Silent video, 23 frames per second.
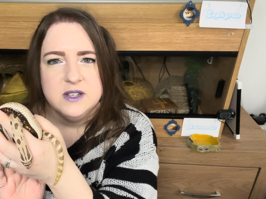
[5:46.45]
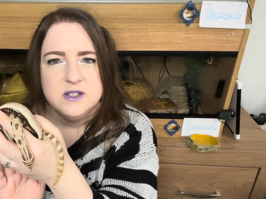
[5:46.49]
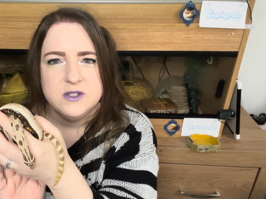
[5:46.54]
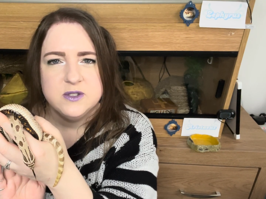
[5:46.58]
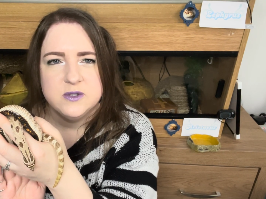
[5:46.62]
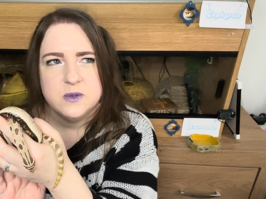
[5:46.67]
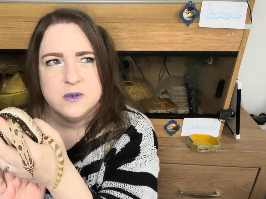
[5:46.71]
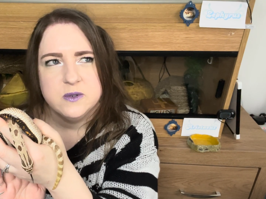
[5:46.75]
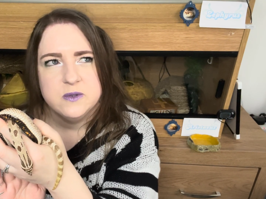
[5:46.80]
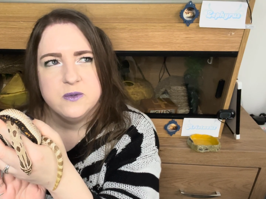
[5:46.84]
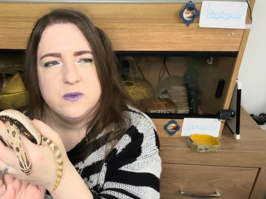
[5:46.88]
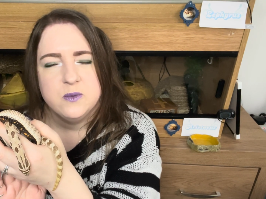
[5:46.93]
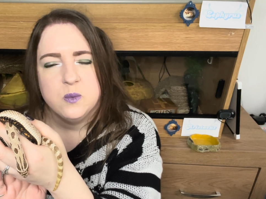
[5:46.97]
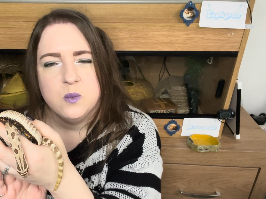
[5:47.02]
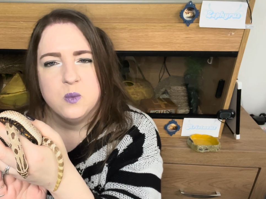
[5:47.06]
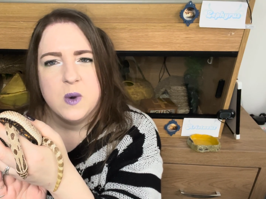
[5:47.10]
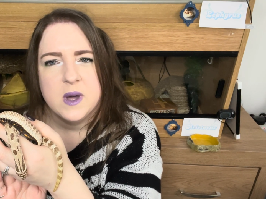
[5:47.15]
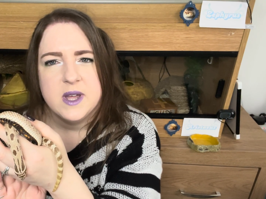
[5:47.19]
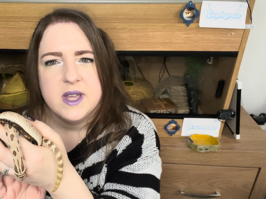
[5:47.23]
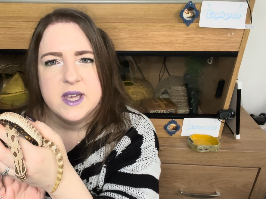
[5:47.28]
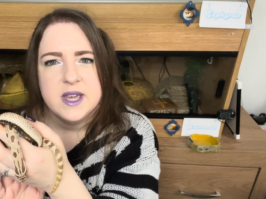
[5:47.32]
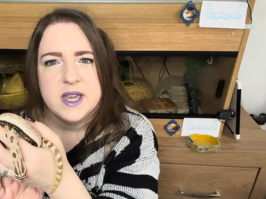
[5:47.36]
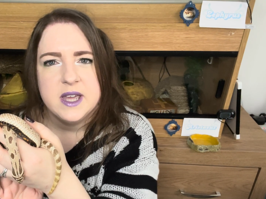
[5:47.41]
sort of
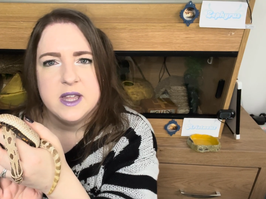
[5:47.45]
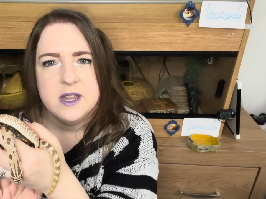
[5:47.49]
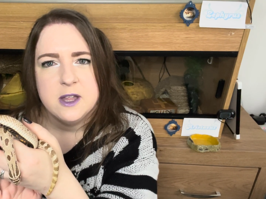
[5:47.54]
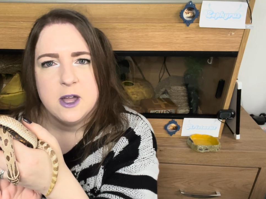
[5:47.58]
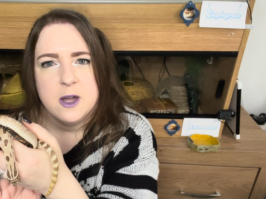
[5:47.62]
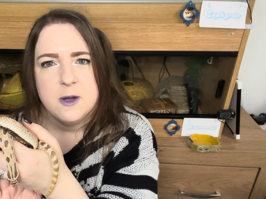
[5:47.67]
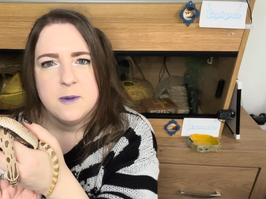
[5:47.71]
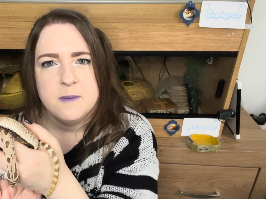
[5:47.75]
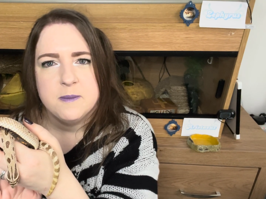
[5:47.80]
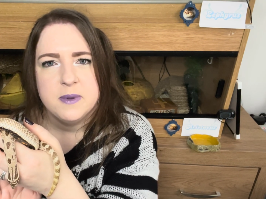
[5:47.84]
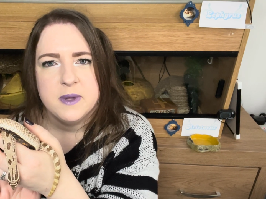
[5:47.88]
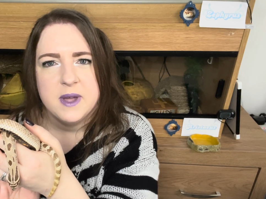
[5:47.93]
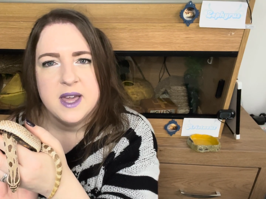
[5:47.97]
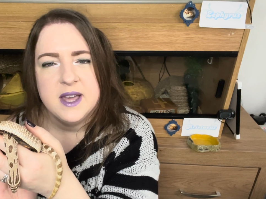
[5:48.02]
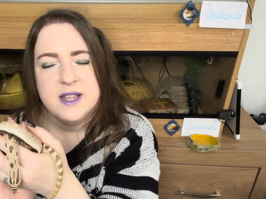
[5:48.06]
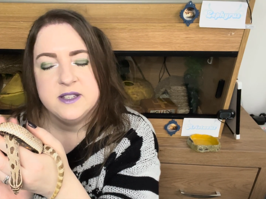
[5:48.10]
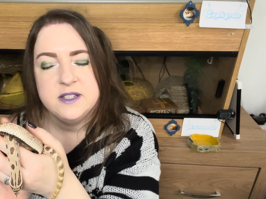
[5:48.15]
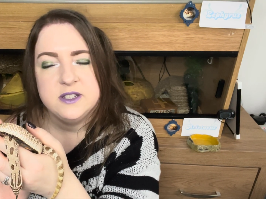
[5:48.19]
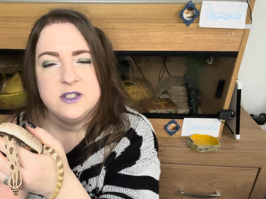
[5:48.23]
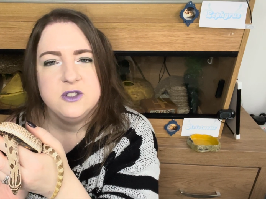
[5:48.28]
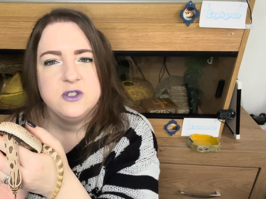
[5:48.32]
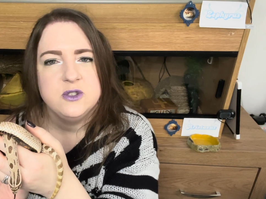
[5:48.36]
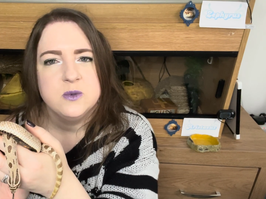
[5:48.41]
waking up,
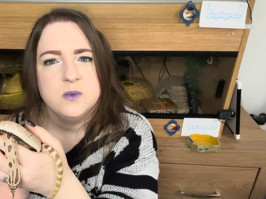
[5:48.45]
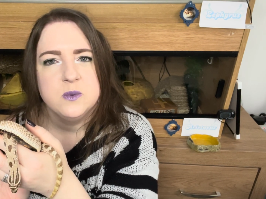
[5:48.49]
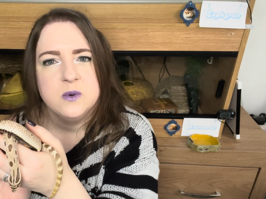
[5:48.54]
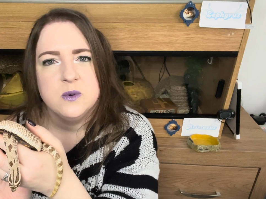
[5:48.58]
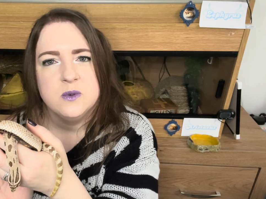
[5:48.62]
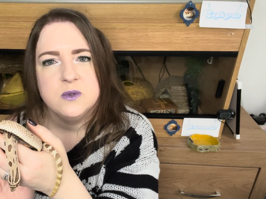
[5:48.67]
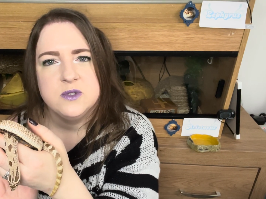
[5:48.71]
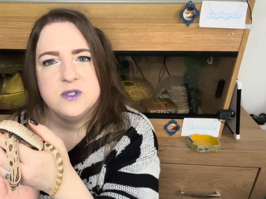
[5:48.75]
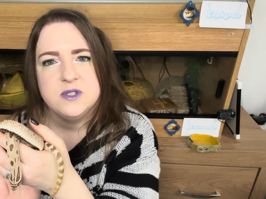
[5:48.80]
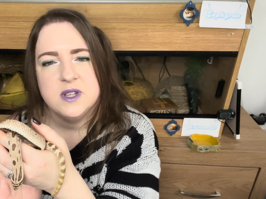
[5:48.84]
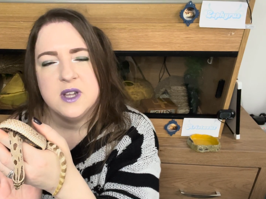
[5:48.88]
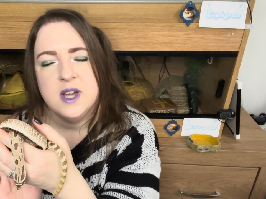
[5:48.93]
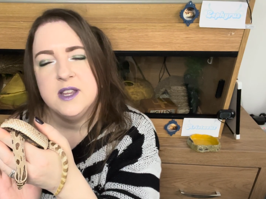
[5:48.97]
heading towards,